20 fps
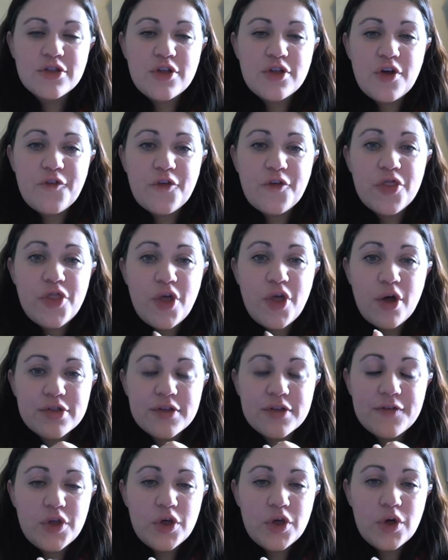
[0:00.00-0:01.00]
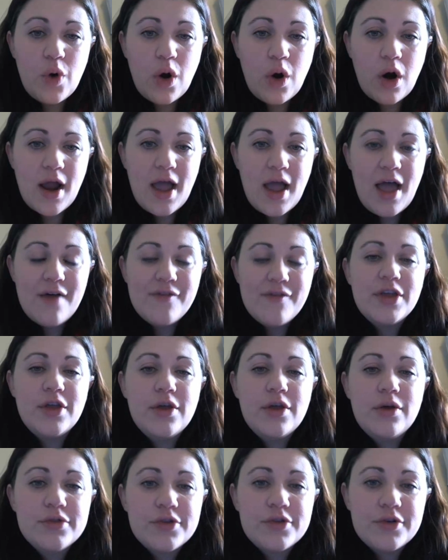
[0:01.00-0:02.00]
So for those of you who are heavy
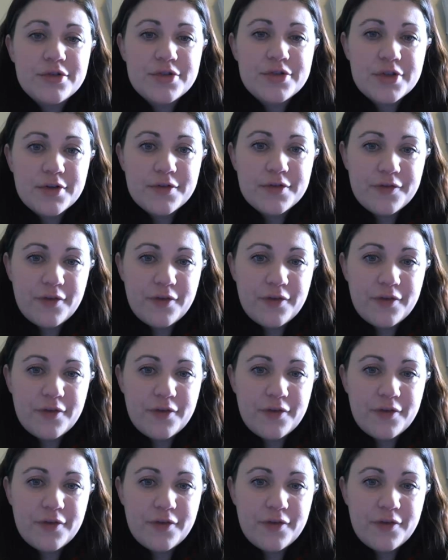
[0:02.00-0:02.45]
users of